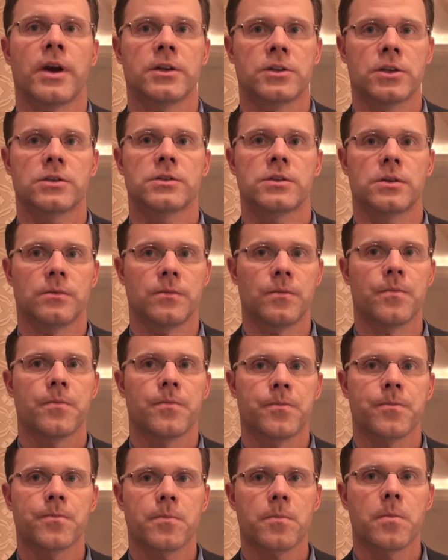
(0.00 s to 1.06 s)
so in terms of the
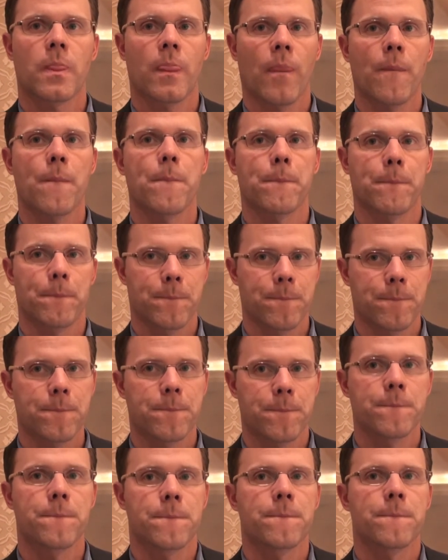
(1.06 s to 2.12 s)
distributor we were
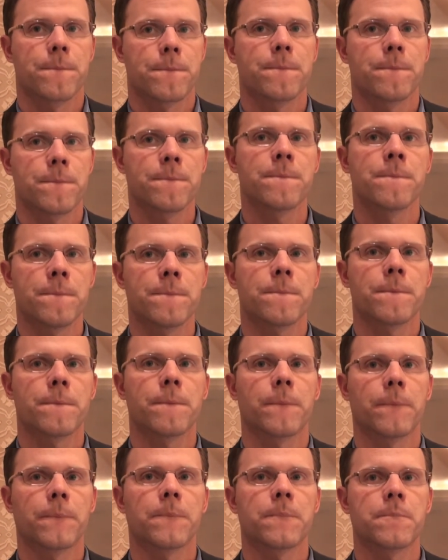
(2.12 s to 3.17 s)
talking about,
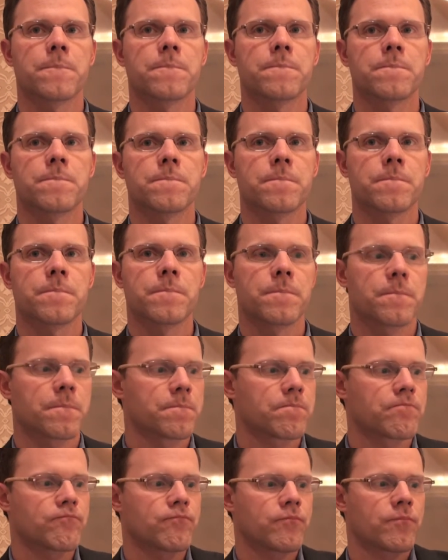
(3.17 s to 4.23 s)

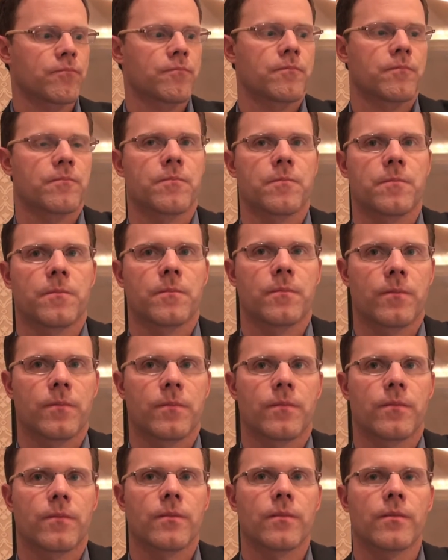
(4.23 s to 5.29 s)
that means that
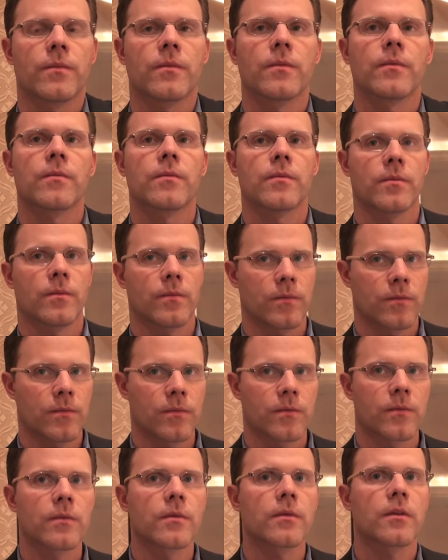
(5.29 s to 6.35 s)
the distributor's
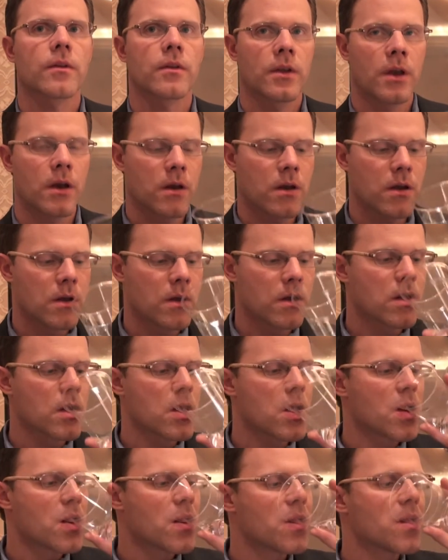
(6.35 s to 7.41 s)
office in
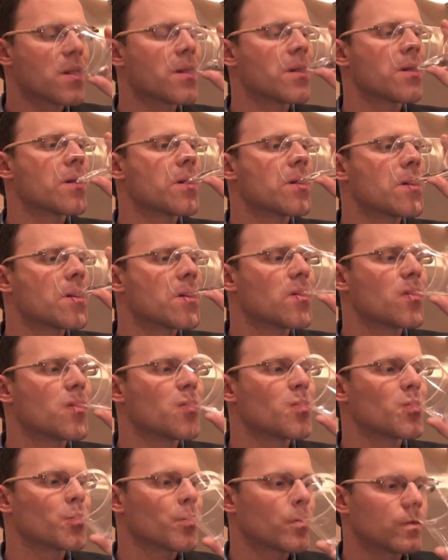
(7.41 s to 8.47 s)
Croatia or
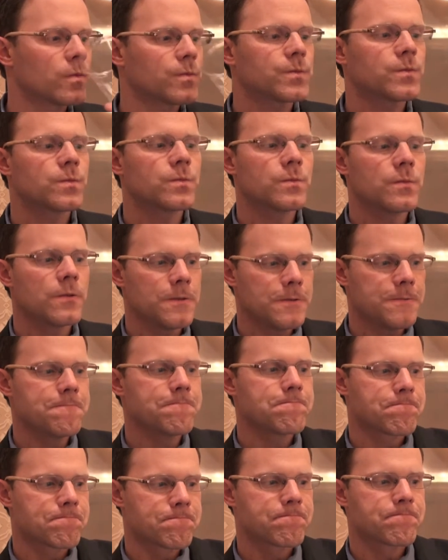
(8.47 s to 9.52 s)
Bulgaria
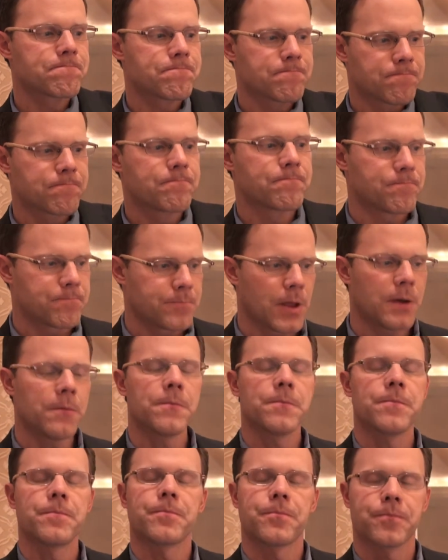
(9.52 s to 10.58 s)
or anywhere else, in the
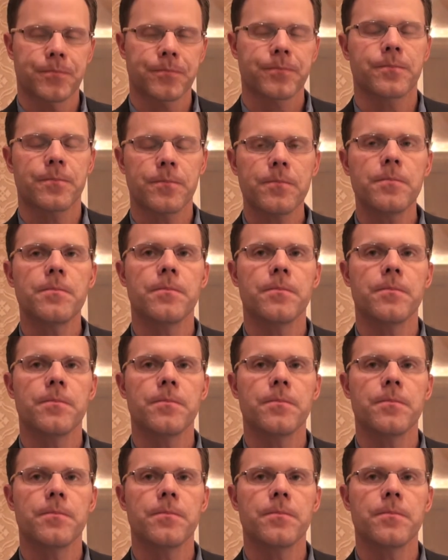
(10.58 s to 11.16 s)
Ukraine,